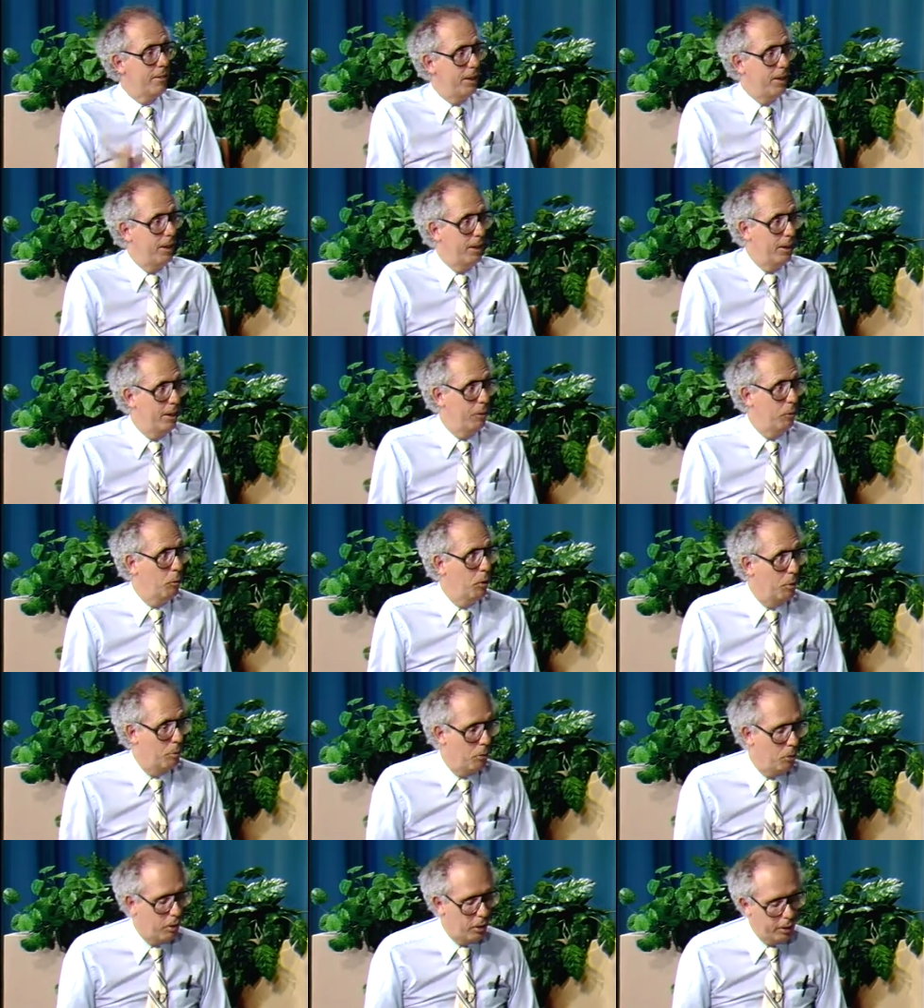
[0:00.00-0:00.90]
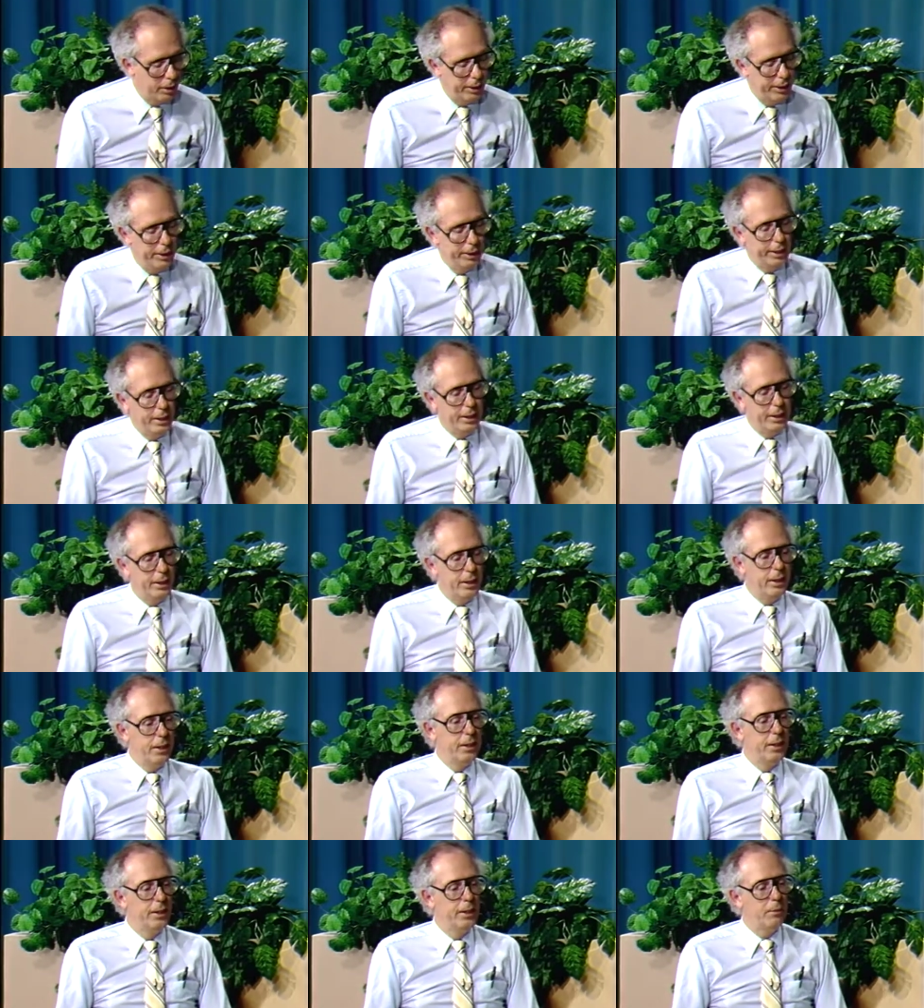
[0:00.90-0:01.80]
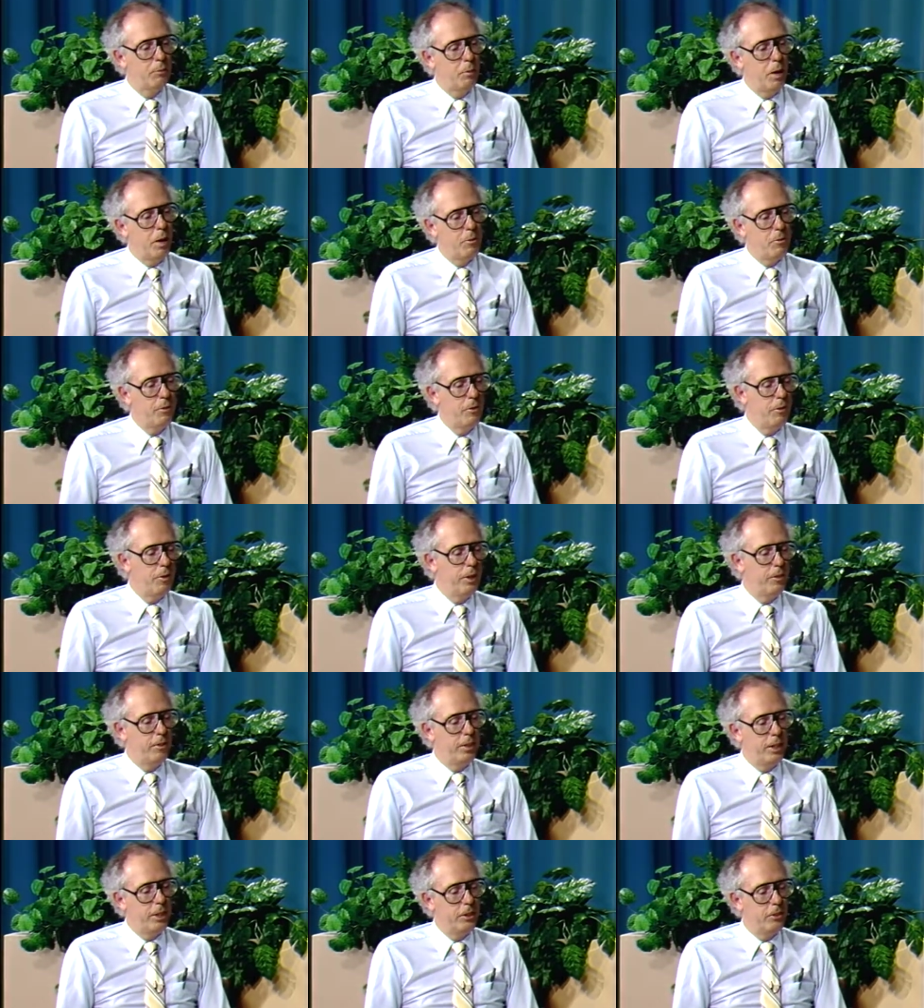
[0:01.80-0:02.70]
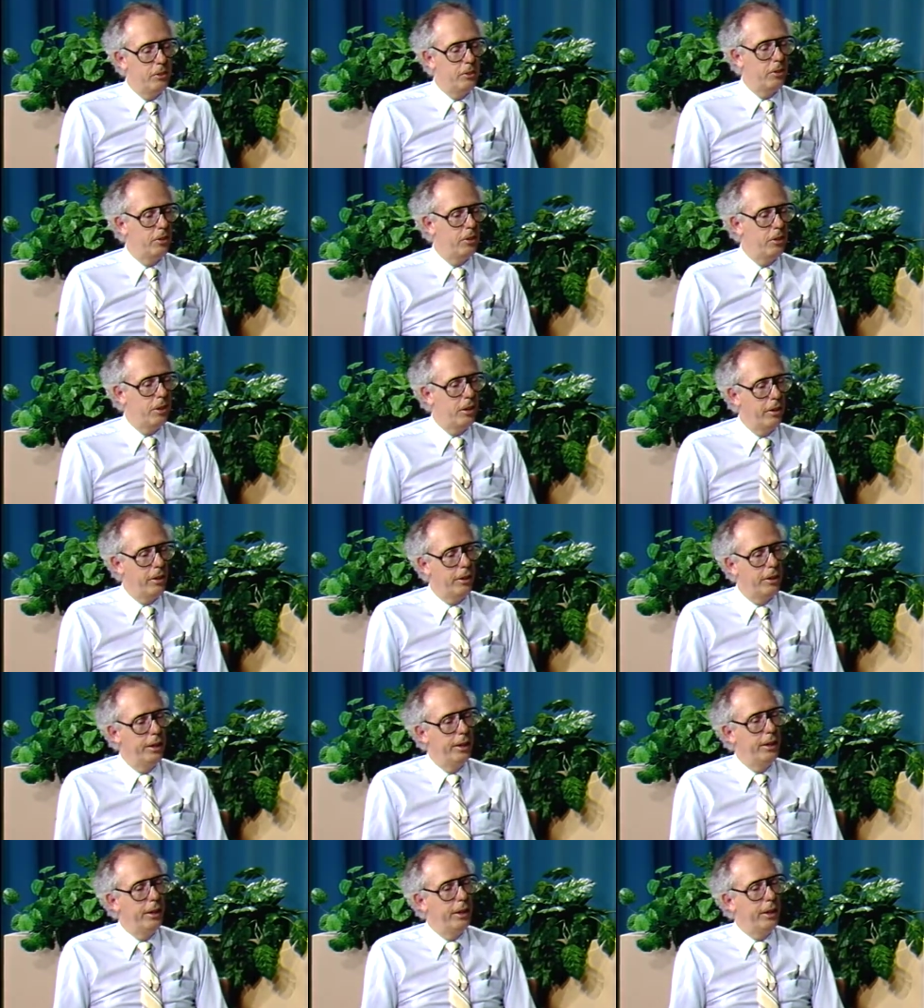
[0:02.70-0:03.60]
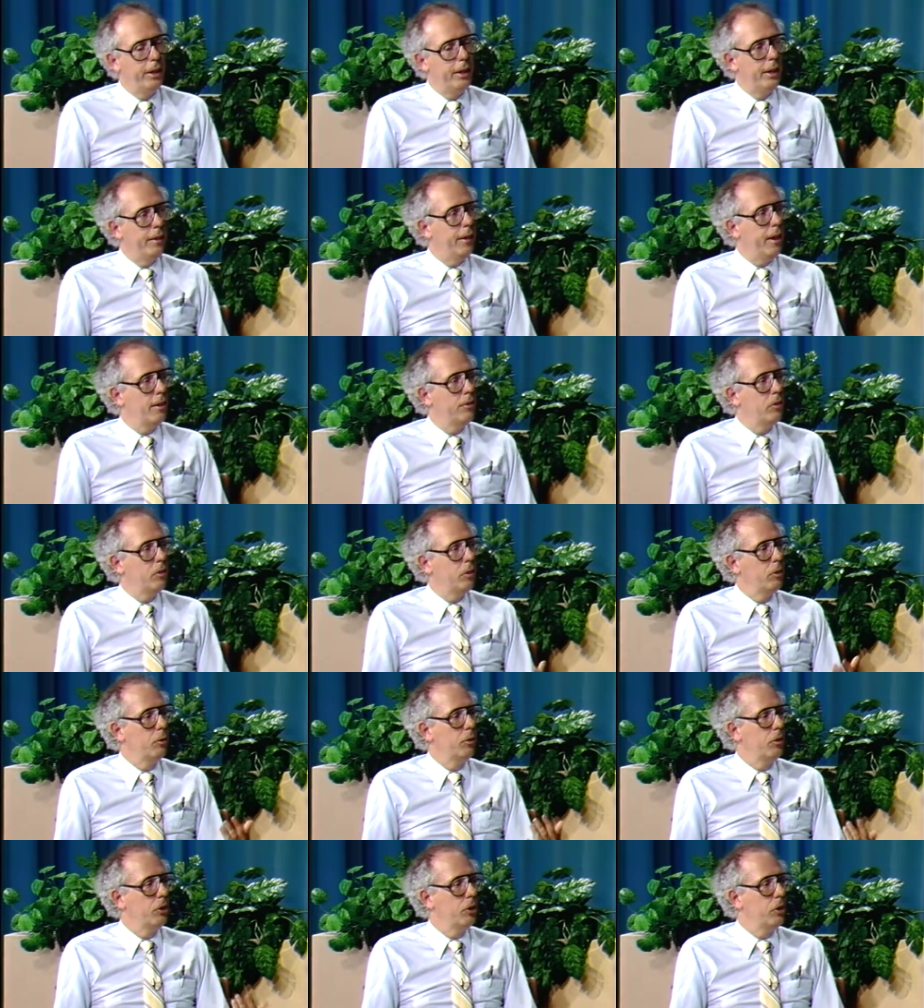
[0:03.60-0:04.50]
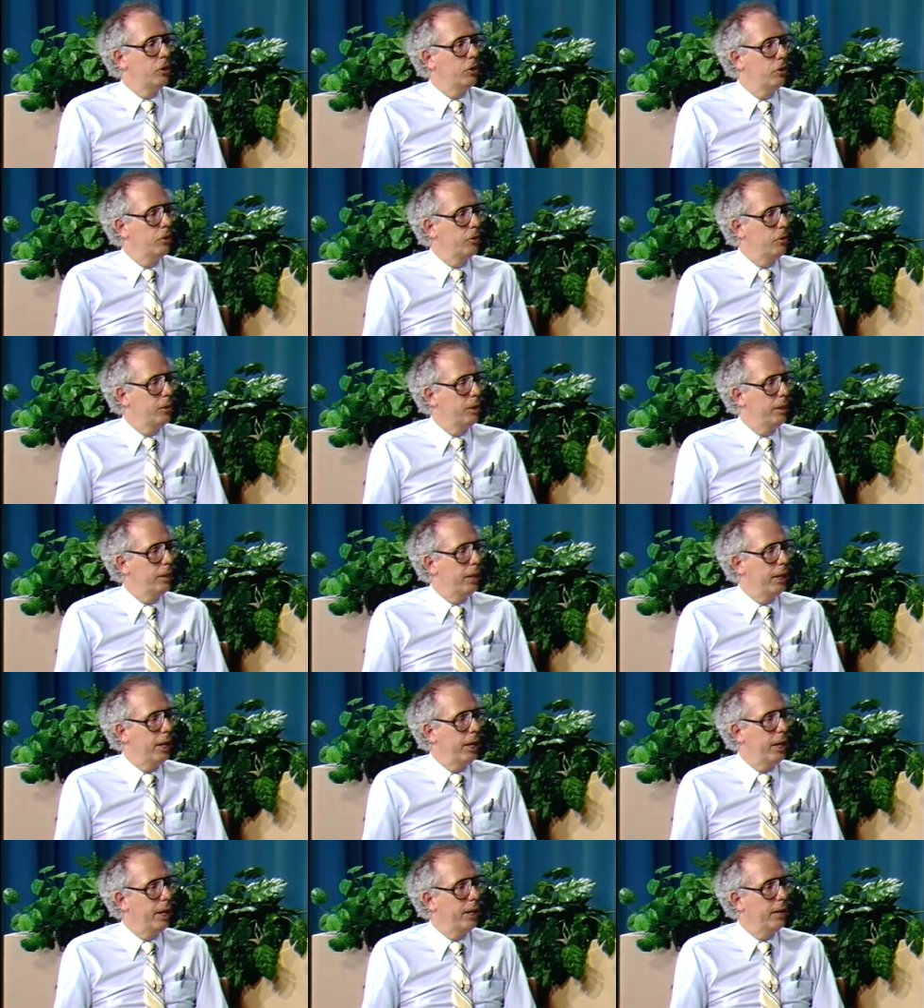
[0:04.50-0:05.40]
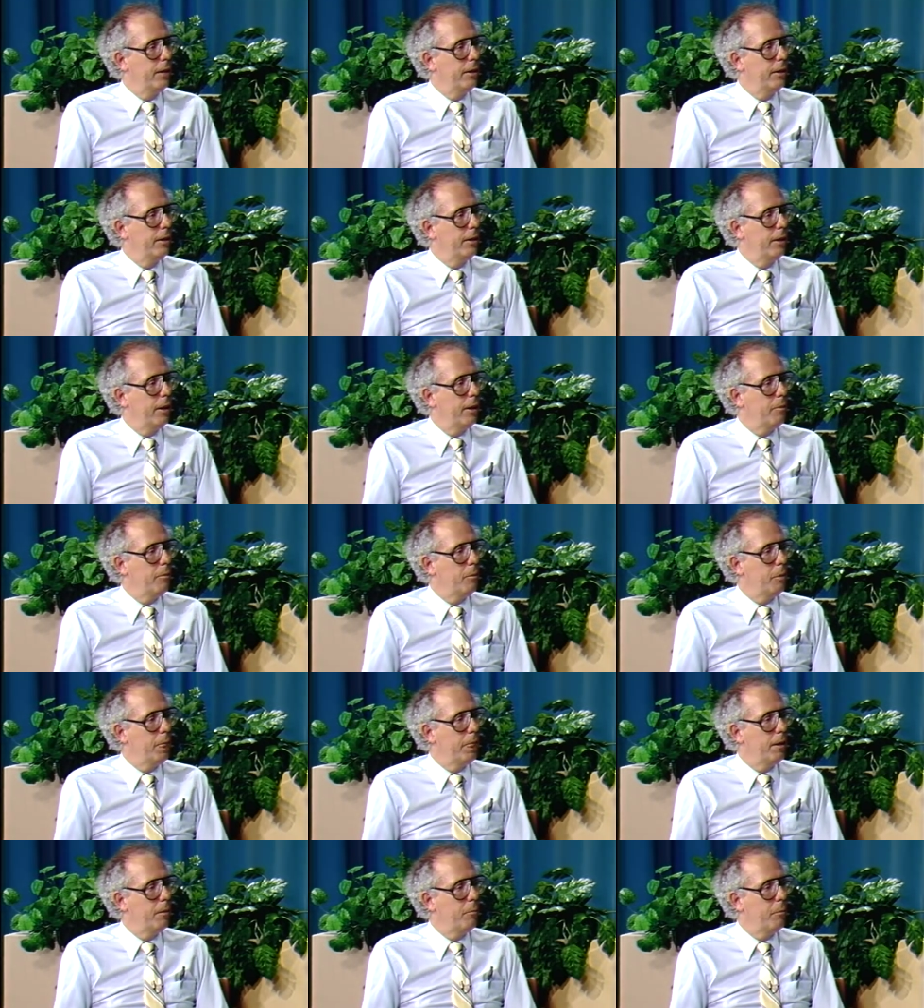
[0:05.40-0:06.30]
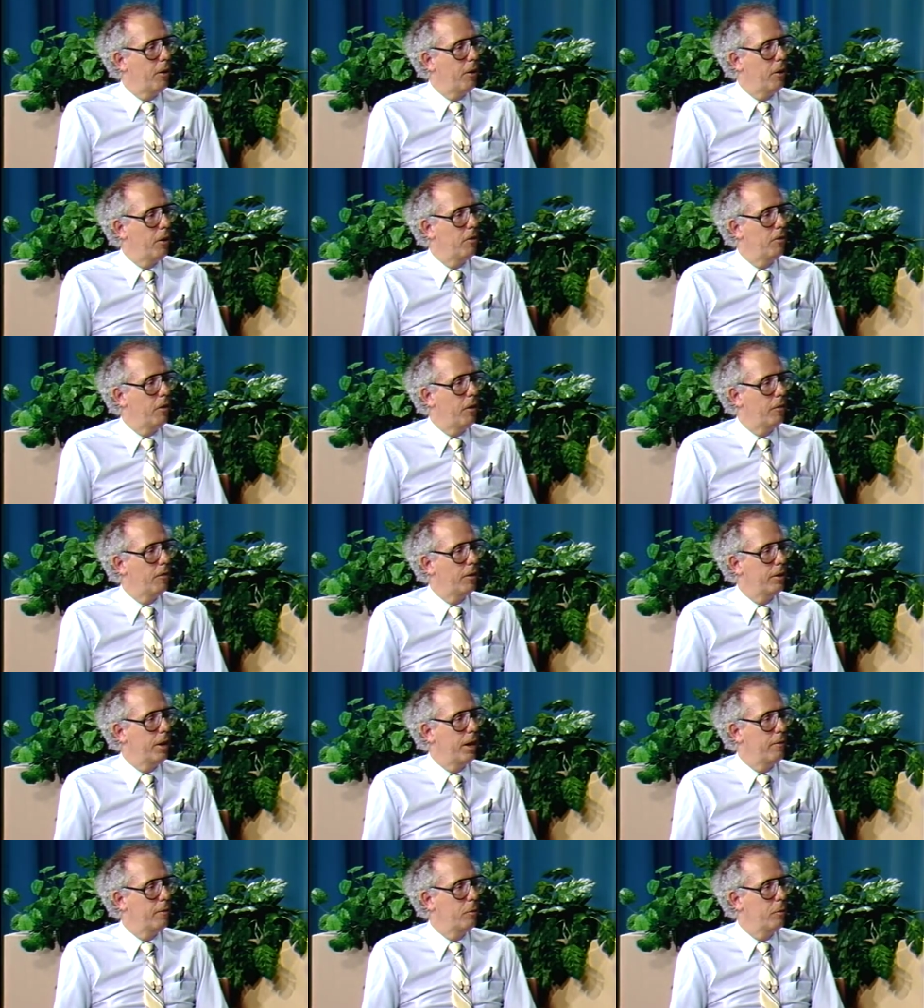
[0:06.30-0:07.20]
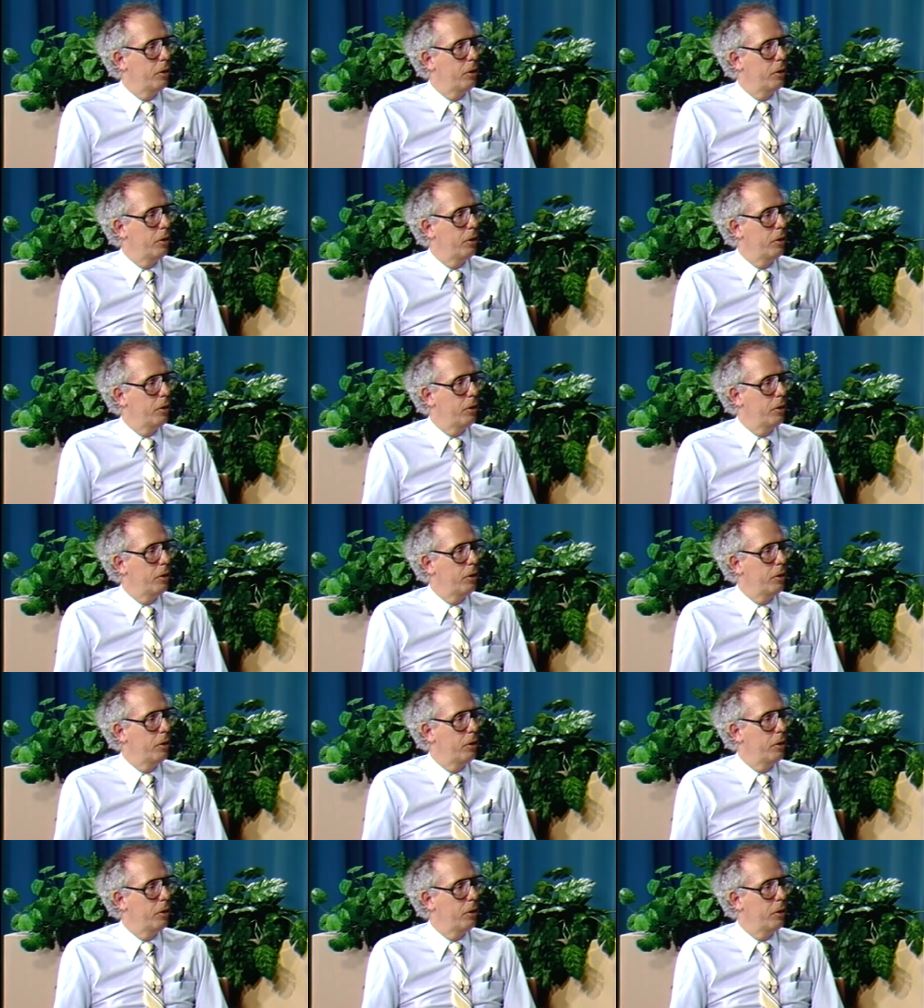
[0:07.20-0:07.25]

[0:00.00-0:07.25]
uh, uh, one more, and might even get to a third area. Okay. And that has to do with children, and uh, parents often have to be